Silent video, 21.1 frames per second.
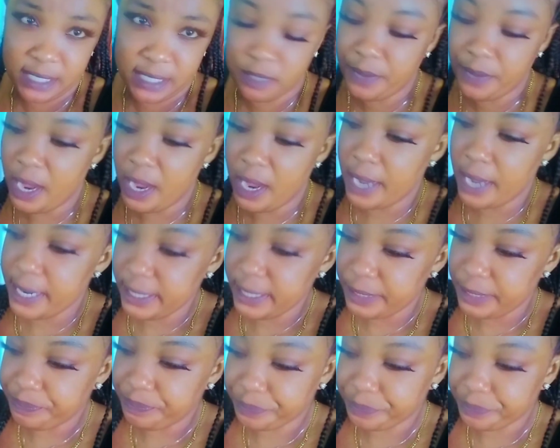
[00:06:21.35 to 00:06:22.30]
To be
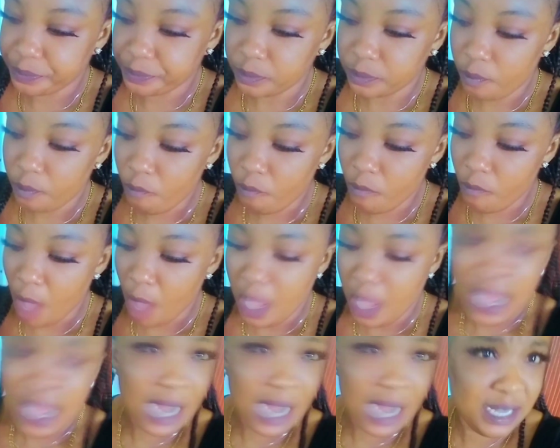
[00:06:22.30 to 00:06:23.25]
honest,
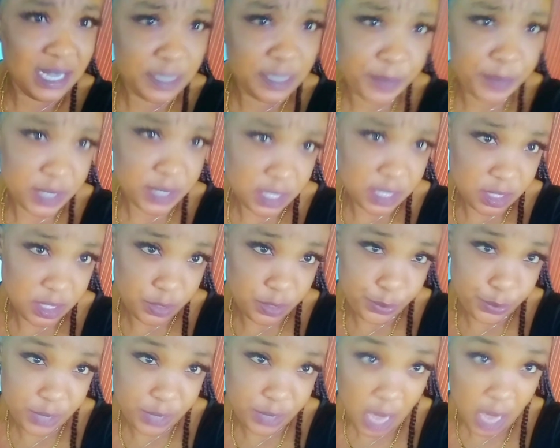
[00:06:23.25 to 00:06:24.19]
a lot of persons
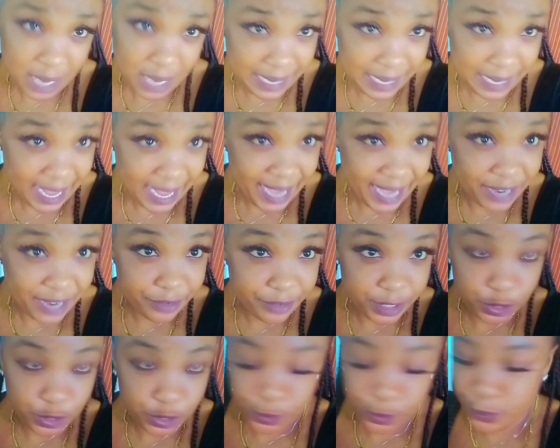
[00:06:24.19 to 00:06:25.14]
do not like
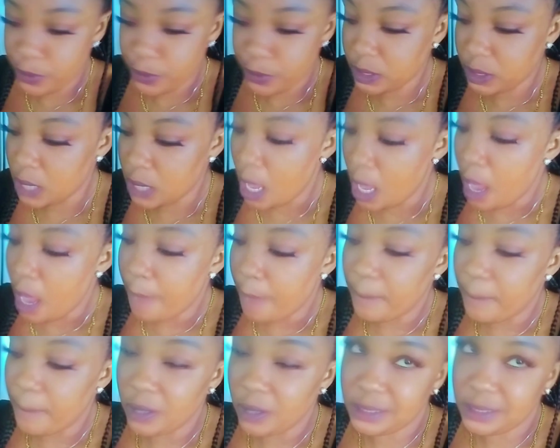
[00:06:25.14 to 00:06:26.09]
green juice,
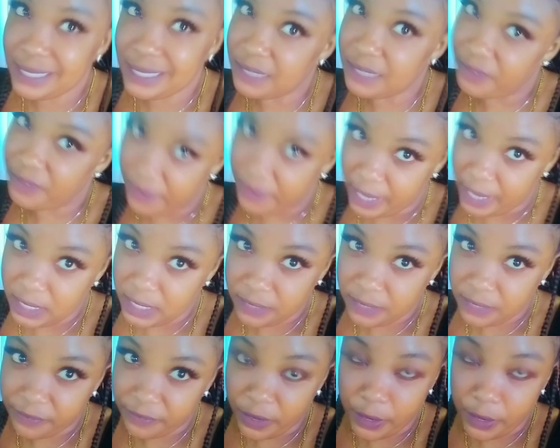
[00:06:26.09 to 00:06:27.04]
but it's very healthy
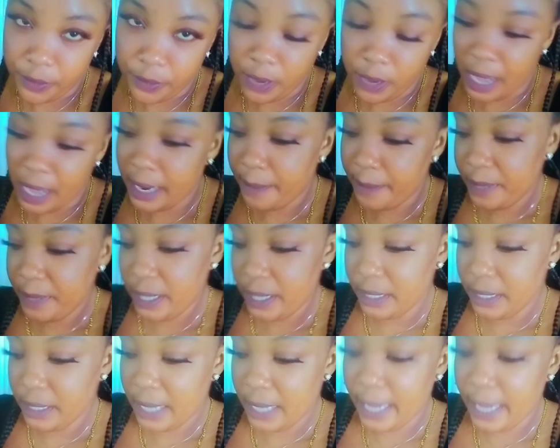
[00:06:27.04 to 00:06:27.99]
for you. And I
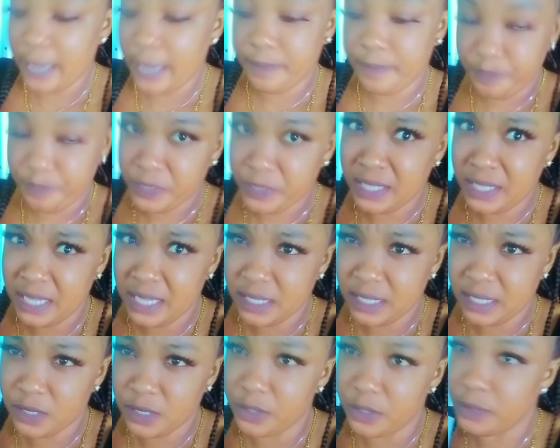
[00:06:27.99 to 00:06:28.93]
mean, like, it
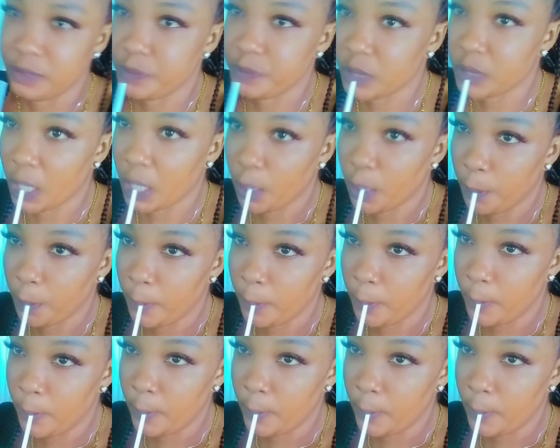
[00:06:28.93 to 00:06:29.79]
tastes good.